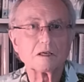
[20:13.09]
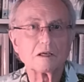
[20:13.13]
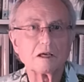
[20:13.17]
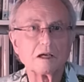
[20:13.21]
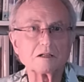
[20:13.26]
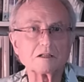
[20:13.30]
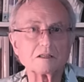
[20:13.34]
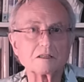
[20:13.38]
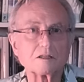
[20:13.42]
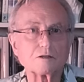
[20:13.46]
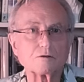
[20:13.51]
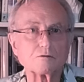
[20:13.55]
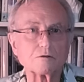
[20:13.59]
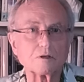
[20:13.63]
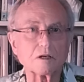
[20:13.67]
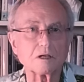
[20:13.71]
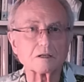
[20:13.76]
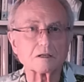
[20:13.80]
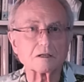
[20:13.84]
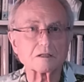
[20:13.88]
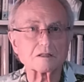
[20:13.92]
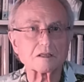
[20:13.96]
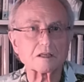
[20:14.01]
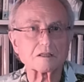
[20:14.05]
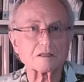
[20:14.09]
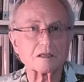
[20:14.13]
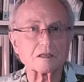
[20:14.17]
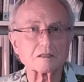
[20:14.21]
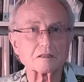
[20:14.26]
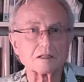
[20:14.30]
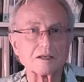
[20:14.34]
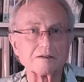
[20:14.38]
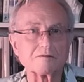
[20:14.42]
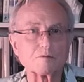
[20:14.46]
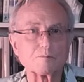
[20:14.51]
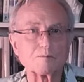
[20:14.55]
anything you like. As I say, it's
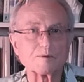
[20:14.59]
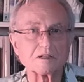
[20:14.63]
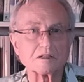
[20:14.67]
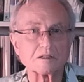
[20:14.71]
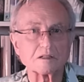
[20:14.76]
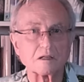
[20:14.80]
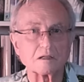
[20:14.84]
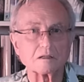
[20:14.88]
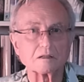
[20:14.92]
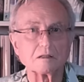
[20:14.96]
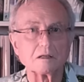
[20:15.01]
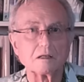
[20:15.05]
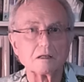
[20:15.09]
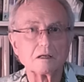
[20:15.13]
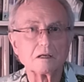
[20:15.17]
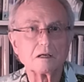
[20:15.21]
never been done.